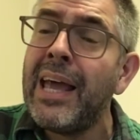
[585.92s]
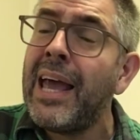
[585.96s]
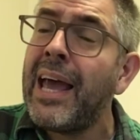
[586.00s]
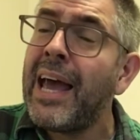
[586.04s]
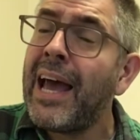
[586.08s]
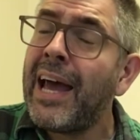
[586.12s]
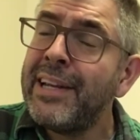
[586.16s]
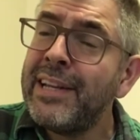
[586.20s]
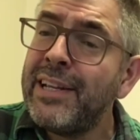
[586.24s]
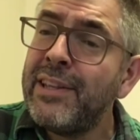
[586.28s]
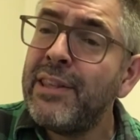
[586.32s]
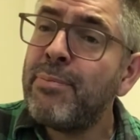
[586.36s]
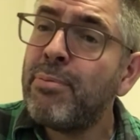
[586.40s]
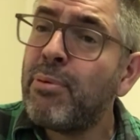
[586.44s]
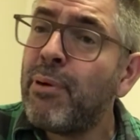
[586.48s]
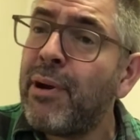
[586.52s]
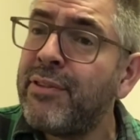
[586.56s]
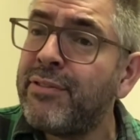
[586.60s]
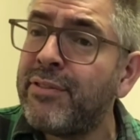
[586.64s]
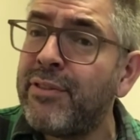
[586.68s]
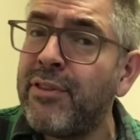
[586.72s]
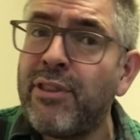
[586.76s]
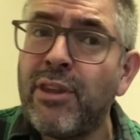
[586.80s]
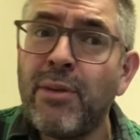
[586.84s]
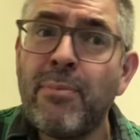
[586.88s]
And in the
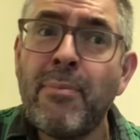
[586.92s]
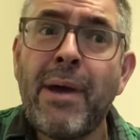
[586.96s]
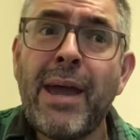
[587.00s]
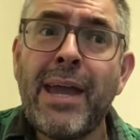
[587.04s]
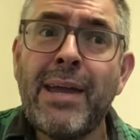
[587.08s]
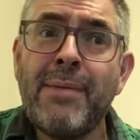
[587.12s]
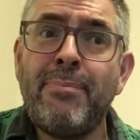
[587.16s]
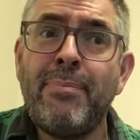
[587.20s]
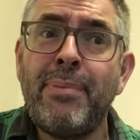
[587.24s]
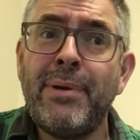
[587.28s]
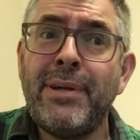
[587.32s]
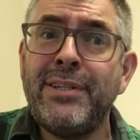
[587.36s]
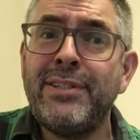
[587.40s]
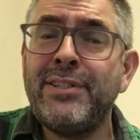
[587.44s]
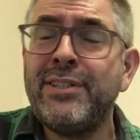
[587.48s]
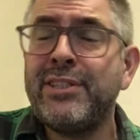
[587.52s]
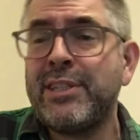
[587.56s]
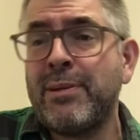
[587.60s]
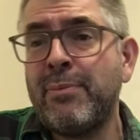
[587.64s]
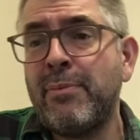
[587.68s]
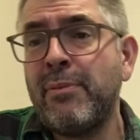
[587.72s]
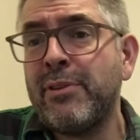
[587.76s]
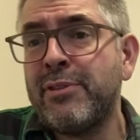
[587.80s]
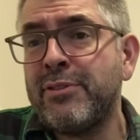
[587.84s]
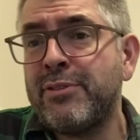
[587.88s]
present, there may be
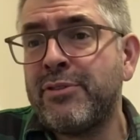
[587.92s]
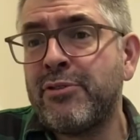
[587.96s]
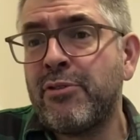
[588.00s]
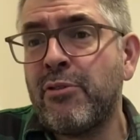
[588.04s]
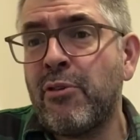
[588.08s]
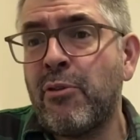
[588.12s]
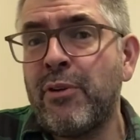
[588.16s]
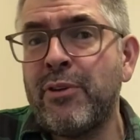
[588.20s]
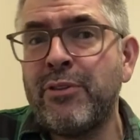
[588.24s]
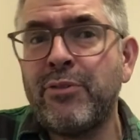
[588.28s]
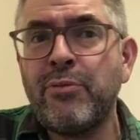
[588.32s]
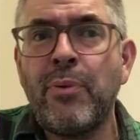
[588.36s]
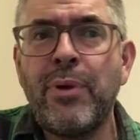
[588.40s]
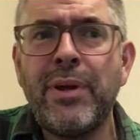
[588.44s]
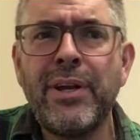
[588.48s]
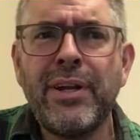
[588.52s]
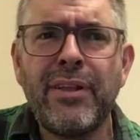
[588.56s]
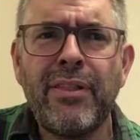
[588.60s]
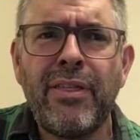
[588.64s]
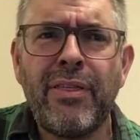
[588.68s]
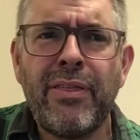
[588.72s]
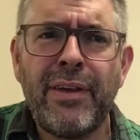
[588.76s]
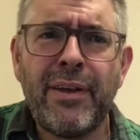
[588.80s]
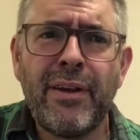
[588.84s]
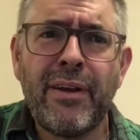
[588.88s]
similar stories we can
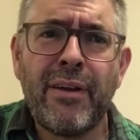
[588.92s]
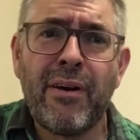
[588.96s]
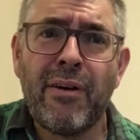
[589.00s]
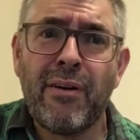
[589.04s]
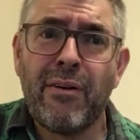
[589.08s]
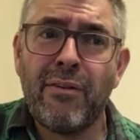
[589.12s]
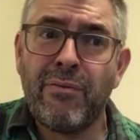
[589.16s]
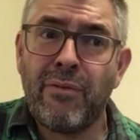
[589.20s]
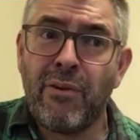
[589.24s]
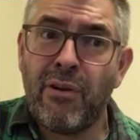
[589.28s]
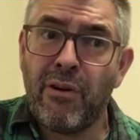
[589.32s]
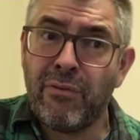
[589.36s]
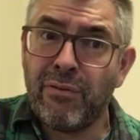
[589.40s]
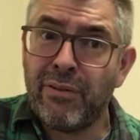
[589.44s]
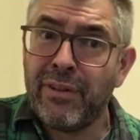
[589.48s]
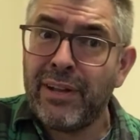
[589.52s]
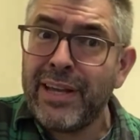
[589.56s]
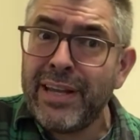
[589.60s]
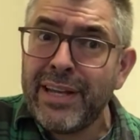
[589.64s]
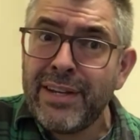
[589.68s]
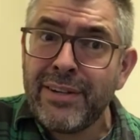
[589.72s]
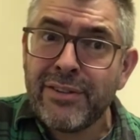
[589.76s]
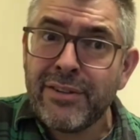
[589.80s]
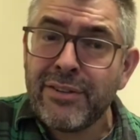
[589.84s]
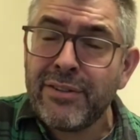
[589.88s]
think of
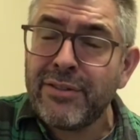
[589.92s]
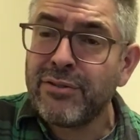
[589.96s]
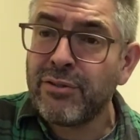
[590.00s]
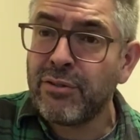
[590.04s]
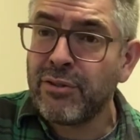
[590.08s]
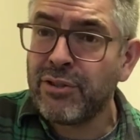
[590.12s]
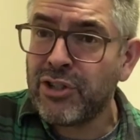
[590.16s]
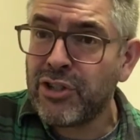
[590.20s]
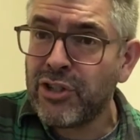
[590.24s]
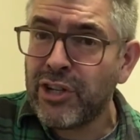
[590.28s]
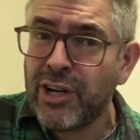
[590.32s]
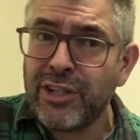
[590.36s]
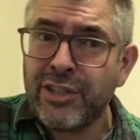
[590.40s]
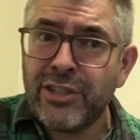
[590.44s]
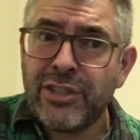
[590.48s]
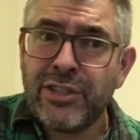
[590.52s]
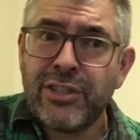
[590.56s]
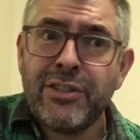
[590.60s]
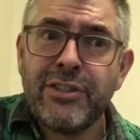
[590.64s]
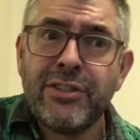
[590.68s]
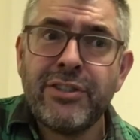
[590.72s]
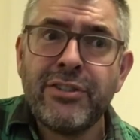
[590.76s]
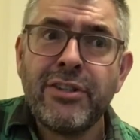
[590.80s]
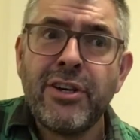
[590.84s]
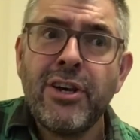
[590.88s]
leaders or
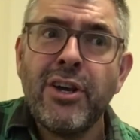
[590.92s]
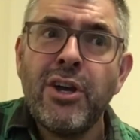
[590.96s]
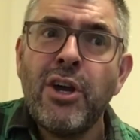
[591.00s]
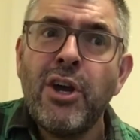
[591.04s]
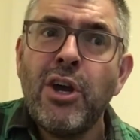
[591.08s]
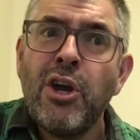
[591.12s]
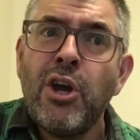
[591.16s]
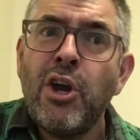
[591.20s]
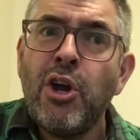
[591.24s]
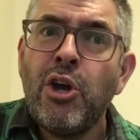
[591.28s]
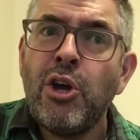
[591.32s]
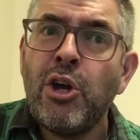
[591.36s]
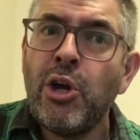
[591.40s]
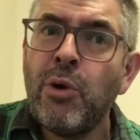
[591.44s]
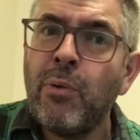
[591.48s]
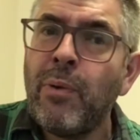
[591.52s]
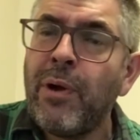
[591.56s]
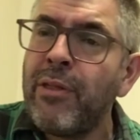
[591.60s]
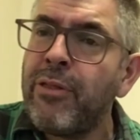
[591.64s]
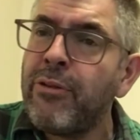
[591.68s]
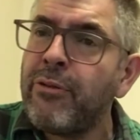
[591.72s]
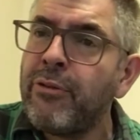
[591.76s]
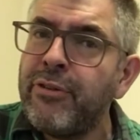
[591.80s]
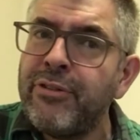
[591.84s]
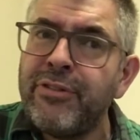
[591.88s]
churches who
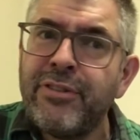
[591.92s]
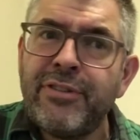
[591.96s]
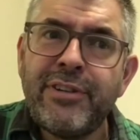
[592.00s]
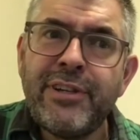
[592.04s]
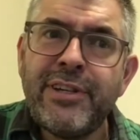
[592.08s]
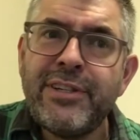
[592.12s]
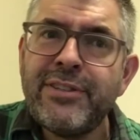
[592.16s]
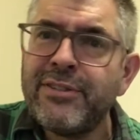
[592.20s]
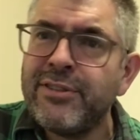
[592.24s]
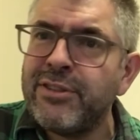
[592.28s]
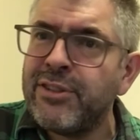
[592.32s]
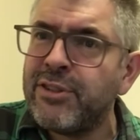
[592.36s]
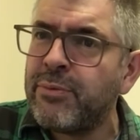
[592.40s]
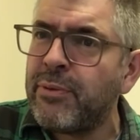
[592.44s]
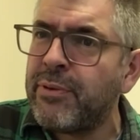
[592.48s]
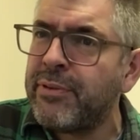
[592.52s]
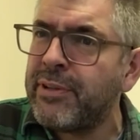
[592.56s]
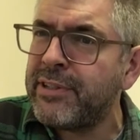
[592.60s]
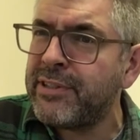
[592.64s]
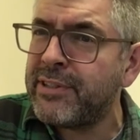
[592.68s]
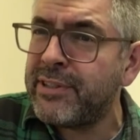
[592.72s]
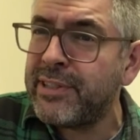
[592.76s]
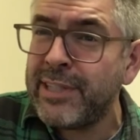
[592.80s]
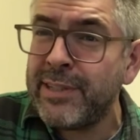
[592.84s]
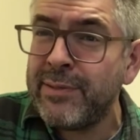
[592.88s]
went through seasons when
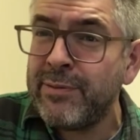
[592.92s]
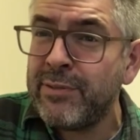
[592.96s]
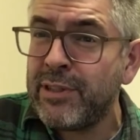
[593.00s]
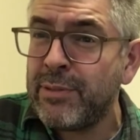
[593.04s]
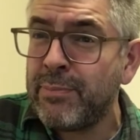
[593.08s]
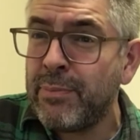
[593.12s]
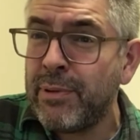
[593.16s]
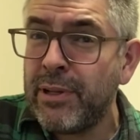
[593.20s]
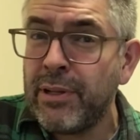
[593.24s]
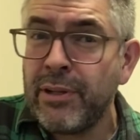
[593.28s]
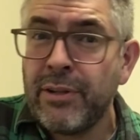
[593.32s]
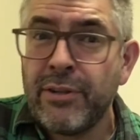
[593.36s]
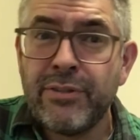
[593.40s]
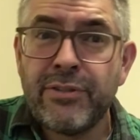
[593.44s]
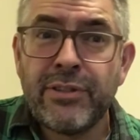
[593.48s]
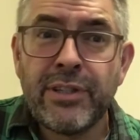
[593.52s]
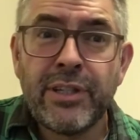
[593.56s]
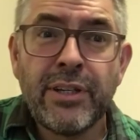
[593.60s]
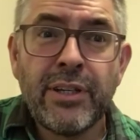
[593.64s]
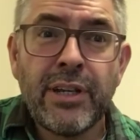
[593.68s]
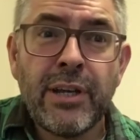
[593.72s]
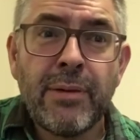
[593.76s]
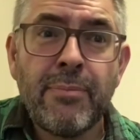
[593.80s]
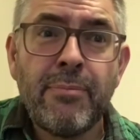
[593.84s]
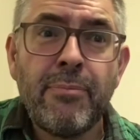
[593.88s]
they seemed to be
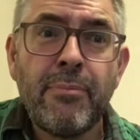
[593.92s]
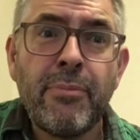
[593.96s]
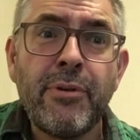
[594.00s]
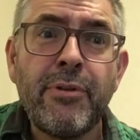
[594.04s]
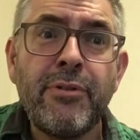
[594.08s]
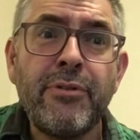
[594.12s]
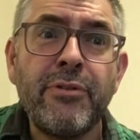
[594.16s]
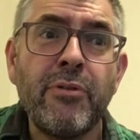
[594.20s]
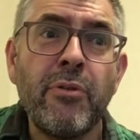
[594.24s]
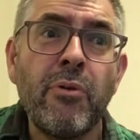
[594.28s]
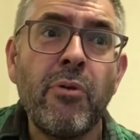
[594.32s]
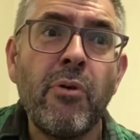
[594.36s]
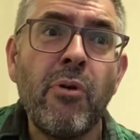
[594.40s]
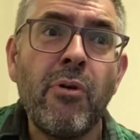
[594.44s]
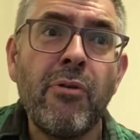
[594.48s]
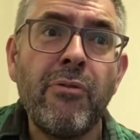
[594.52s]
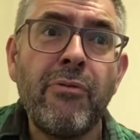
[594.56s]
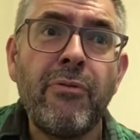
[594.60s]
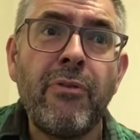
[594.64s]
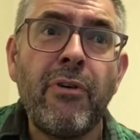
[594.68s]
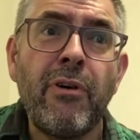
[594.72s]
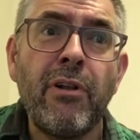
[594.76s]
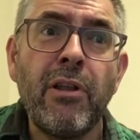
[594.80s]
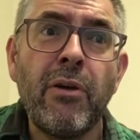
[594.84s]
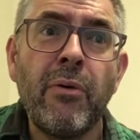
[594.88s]
losing numbers or
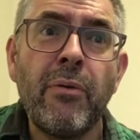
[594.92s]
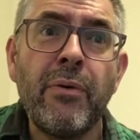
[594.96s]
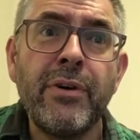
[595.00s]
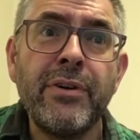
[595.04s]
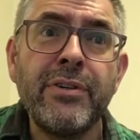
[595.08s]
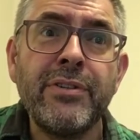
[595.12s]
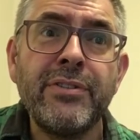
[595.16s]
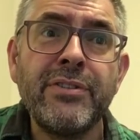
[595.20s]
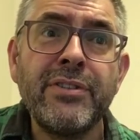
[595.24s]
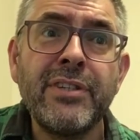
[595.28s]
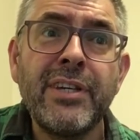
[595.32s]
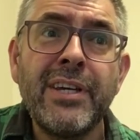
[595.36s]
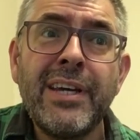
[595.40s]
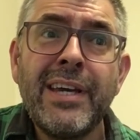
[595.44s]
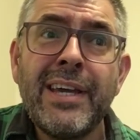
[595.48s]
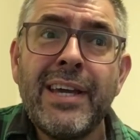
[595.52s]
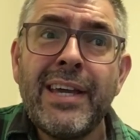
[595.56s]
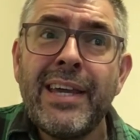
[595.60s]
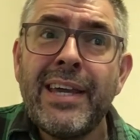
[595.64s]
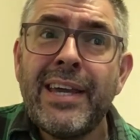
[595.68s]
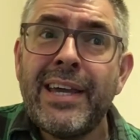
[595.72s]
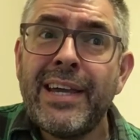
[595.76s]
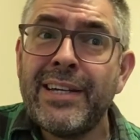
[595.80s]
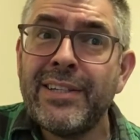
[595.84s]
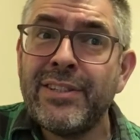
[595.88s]
followers.
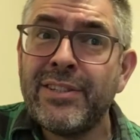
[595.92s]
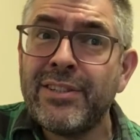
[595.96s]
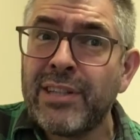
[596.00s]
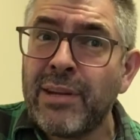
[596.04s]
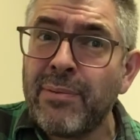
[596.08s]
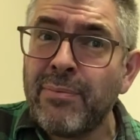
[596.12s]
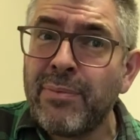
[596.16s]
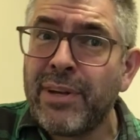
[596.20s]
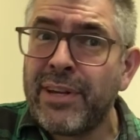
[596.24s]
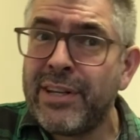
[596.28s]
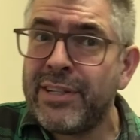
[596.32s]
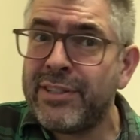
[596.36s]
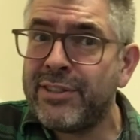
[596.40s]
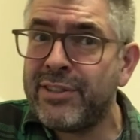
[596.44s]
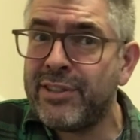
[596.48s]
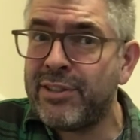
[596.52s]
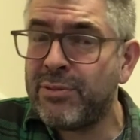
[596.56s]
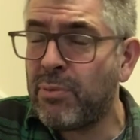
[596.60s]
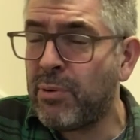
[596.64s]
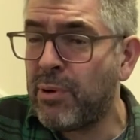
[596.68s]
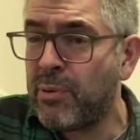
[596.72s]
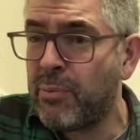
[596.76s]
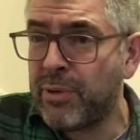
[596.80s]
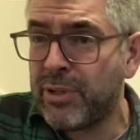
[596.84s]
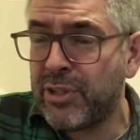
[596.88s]
In some cases,
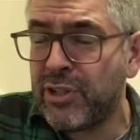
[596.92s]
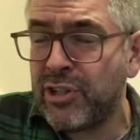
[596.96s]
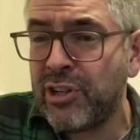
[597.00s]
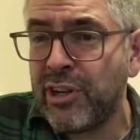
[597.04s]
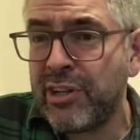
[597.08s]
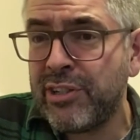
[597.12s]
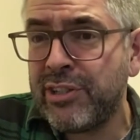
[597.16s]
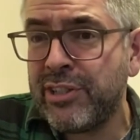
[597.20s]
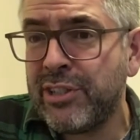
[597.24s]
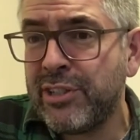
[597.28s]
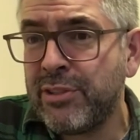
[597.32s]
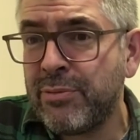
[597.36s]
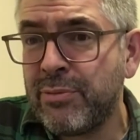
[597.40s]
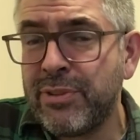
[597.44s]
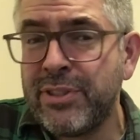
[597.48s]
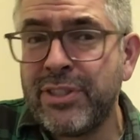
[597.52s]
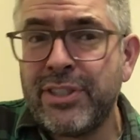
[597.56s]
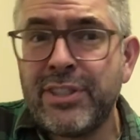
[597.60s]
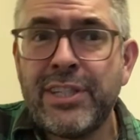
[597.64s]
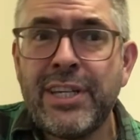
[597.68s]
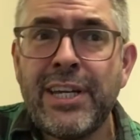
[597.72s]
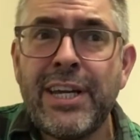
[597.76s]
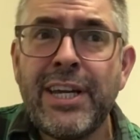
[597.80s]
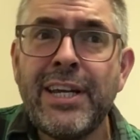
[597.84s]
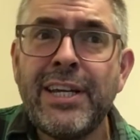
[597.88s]
where churches were
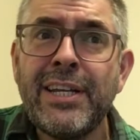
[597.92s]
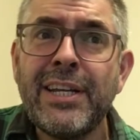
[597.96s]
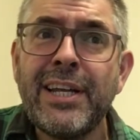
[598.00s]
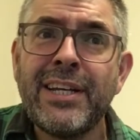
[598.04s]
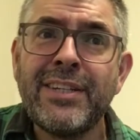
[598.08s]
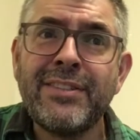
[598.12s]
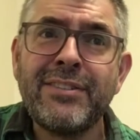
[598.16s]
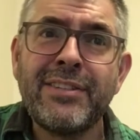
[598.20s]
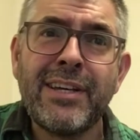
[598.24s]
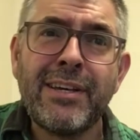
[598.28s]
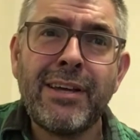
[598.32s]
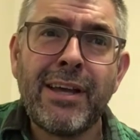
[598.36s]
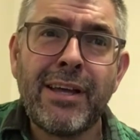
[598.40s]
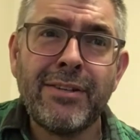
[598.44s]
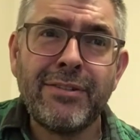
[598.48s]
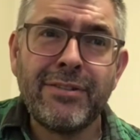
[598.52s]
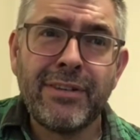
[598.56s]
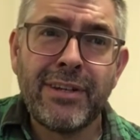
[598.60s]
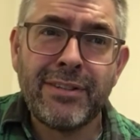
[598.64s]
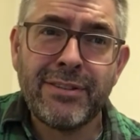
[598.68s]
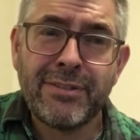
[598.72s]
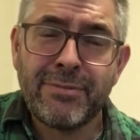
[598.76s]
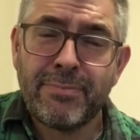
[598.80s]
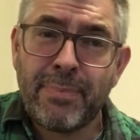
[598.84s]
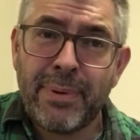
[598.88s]
seen
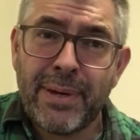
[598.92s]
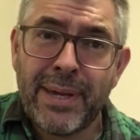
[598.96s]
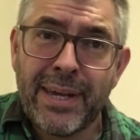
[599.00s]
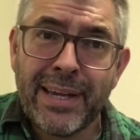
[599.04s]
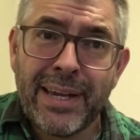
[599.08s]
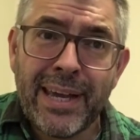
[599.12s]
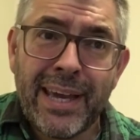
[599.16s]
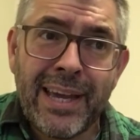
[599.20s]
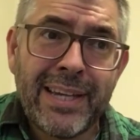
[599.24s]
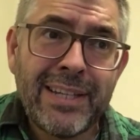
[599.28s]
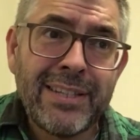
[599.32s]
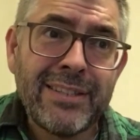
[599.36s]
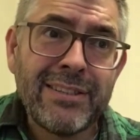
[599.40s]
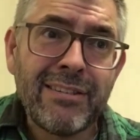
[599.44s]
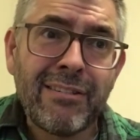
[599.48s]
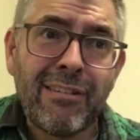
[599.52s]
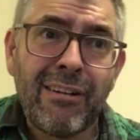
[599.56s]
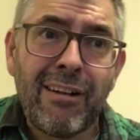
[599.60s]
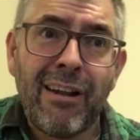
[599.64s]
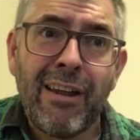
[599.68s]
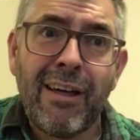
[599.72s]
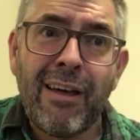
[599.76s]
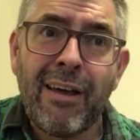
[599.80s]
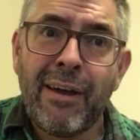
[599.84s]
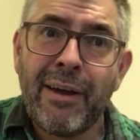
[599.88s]
as being in
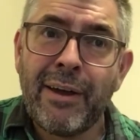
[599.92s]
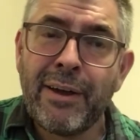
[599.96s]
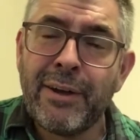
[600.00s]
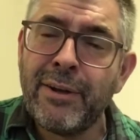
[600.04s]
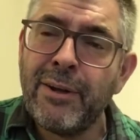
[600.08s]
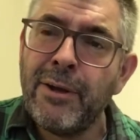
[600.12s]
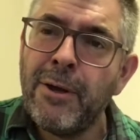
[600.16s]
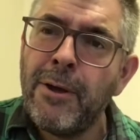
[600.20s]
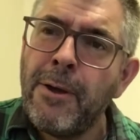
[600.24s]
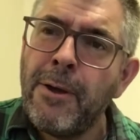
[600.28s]
decline,